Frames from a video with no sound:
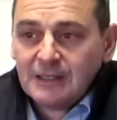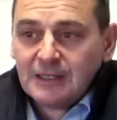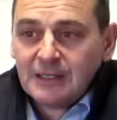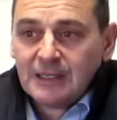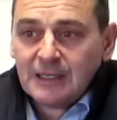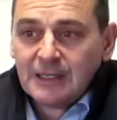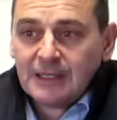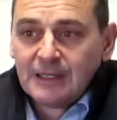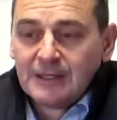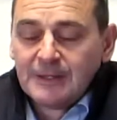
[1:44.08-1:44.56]

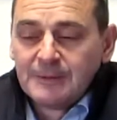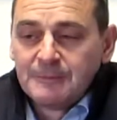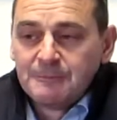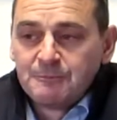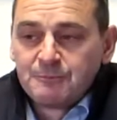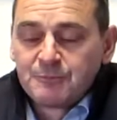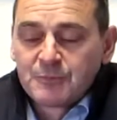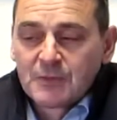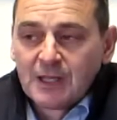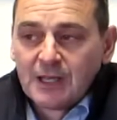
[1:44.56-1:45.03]

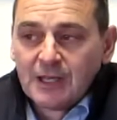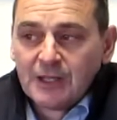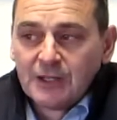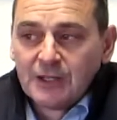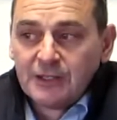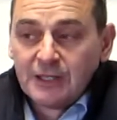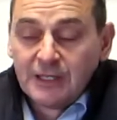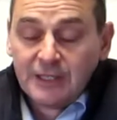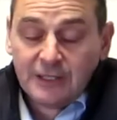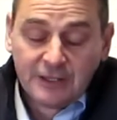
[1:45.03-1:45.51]
And
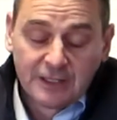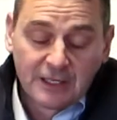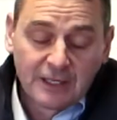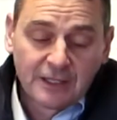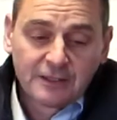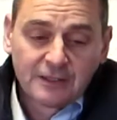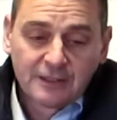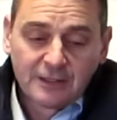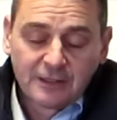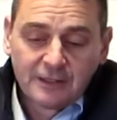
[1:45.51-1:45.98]
in
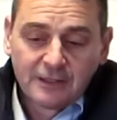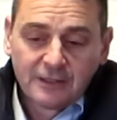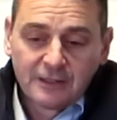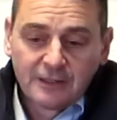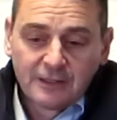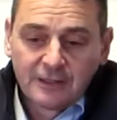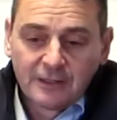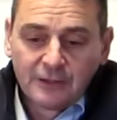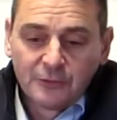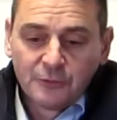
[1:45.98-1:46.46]
that,
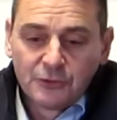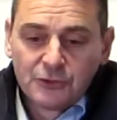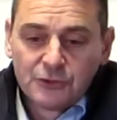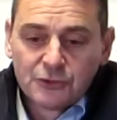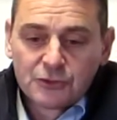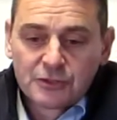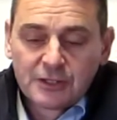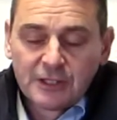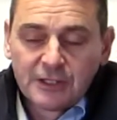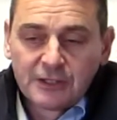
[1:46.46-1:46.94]
I would
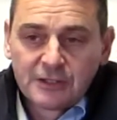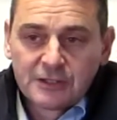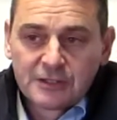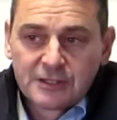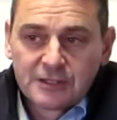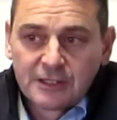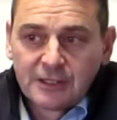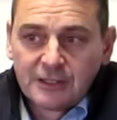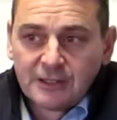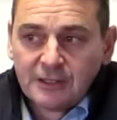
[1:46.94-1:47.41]
just like to
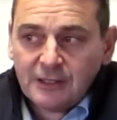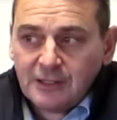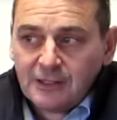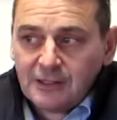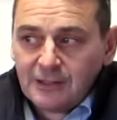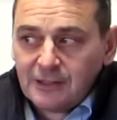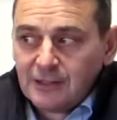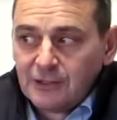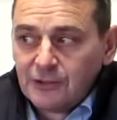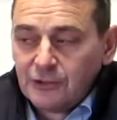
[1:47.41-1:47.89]
say
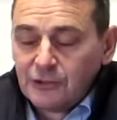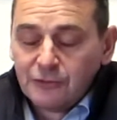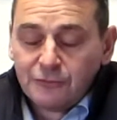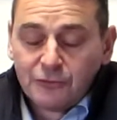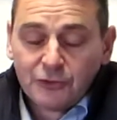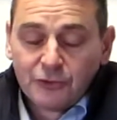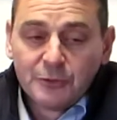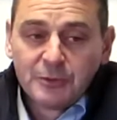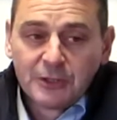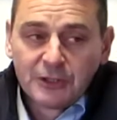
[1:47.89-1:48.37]
a
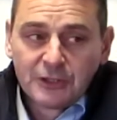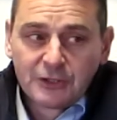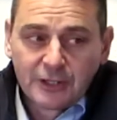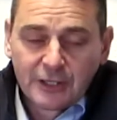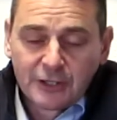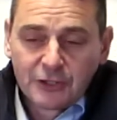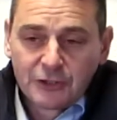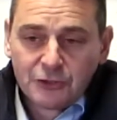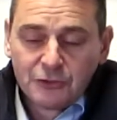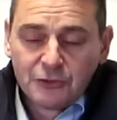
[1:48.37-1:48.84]
very big
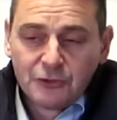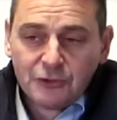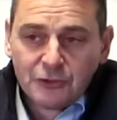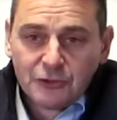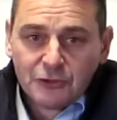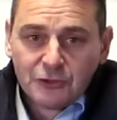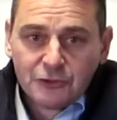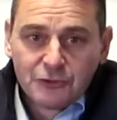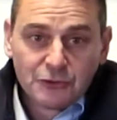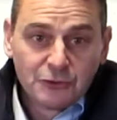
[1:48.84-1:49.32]
thank you
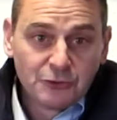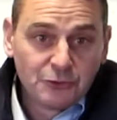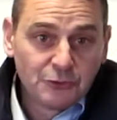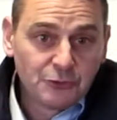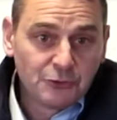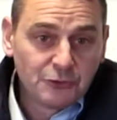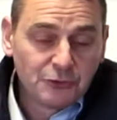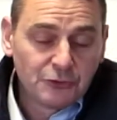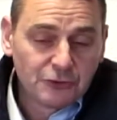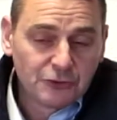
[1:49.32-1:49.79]

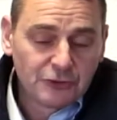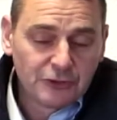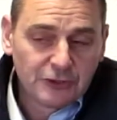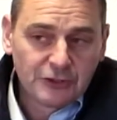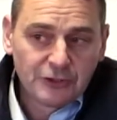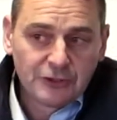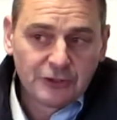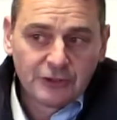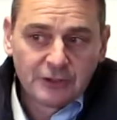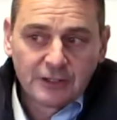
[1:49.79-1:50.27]
to
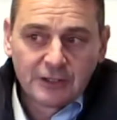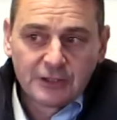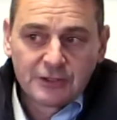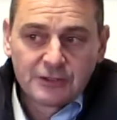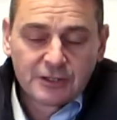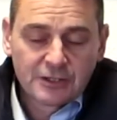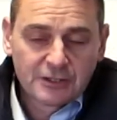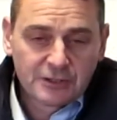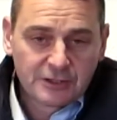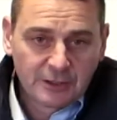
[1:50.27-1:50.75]
the
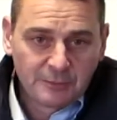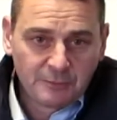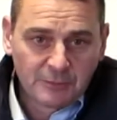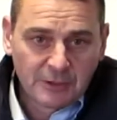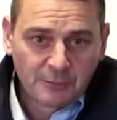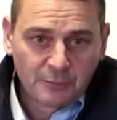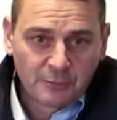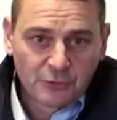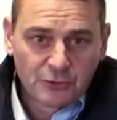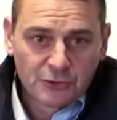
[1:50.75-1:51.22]
existing
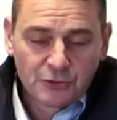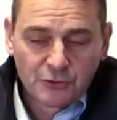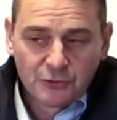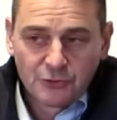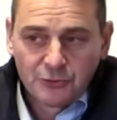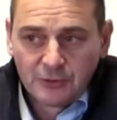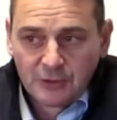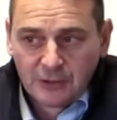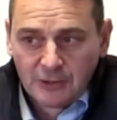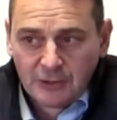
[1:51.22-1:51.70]
members
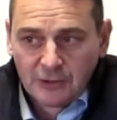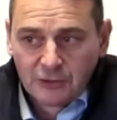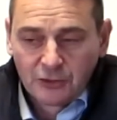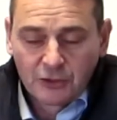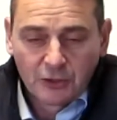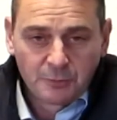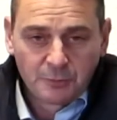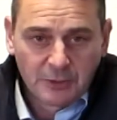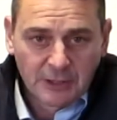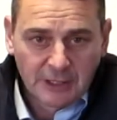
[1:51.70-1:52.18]
who
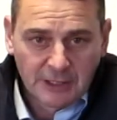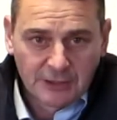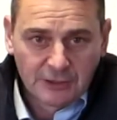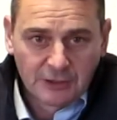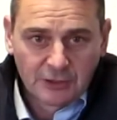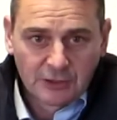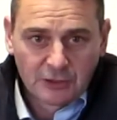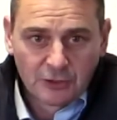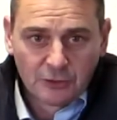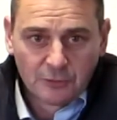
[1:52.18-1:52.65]
got behind
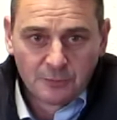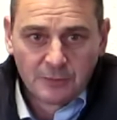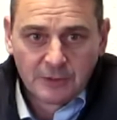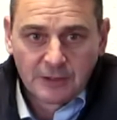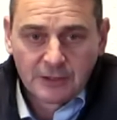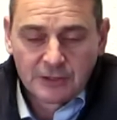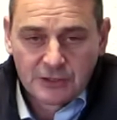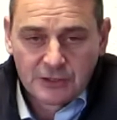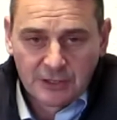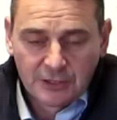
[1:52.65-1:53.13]
the club
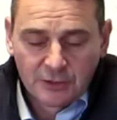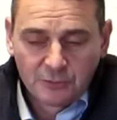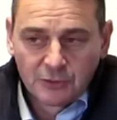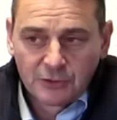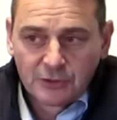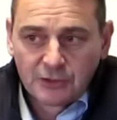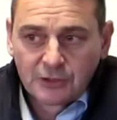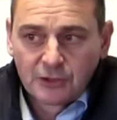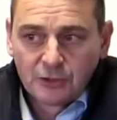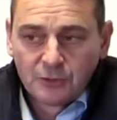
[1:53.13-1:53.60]
and stayed
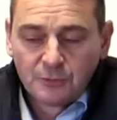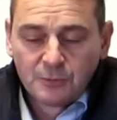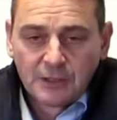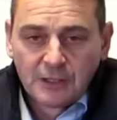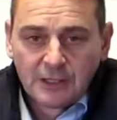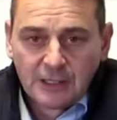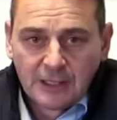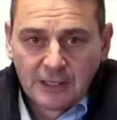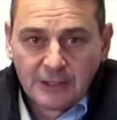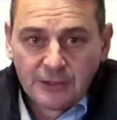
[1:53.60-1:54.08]
with the club,
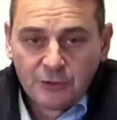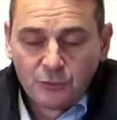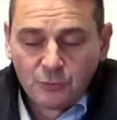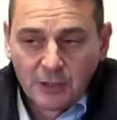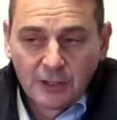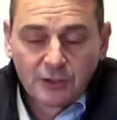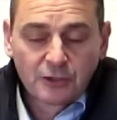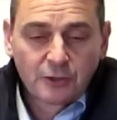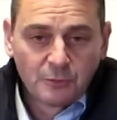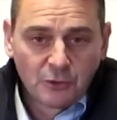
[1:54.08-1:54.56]
and
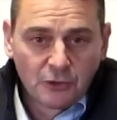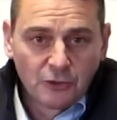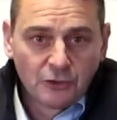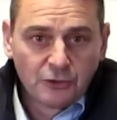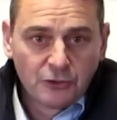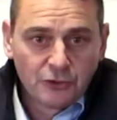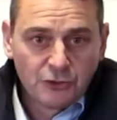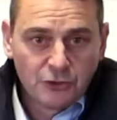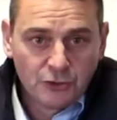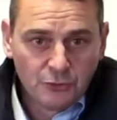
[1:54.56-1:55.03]
welcome all
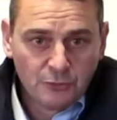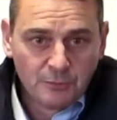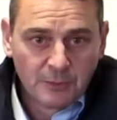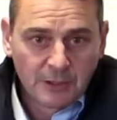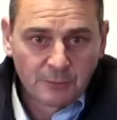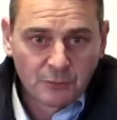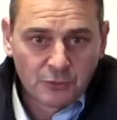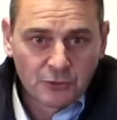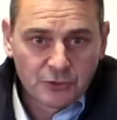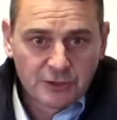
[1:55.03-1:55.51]
the new
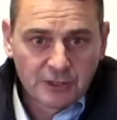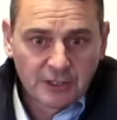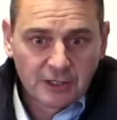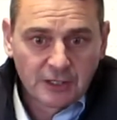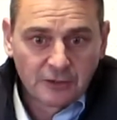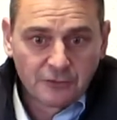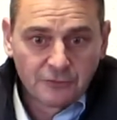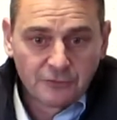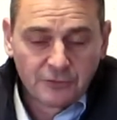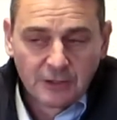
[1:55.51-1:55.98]
members that
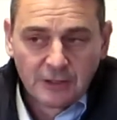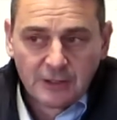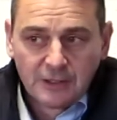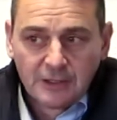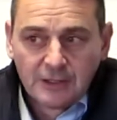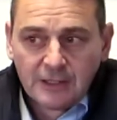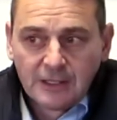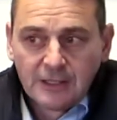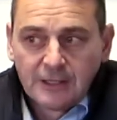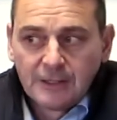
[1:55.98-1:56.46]
have
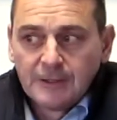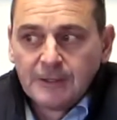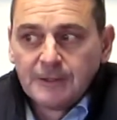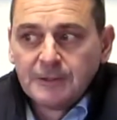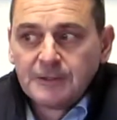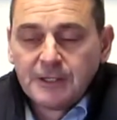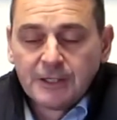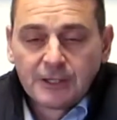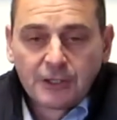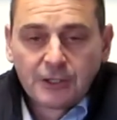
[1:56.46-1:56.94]

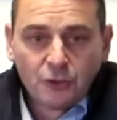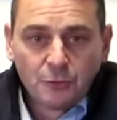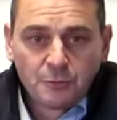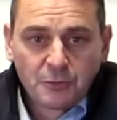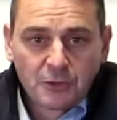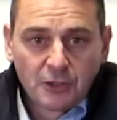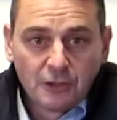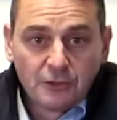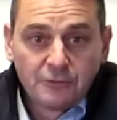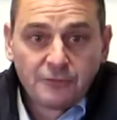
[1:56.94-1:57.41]
taken up
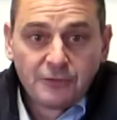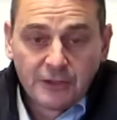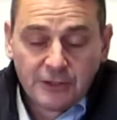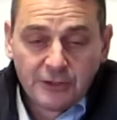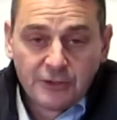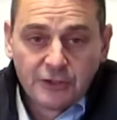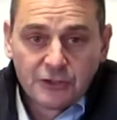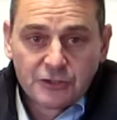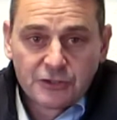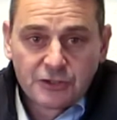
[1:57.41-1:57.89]
golf
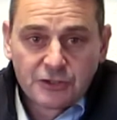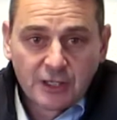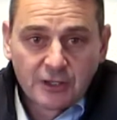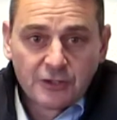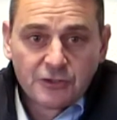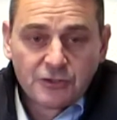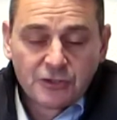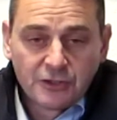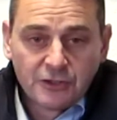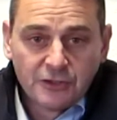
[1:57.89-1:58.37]
in this
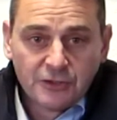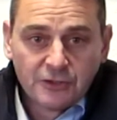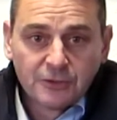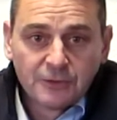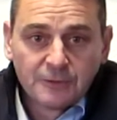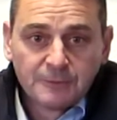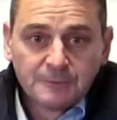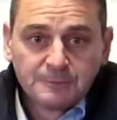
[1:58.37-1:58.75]
challenging year.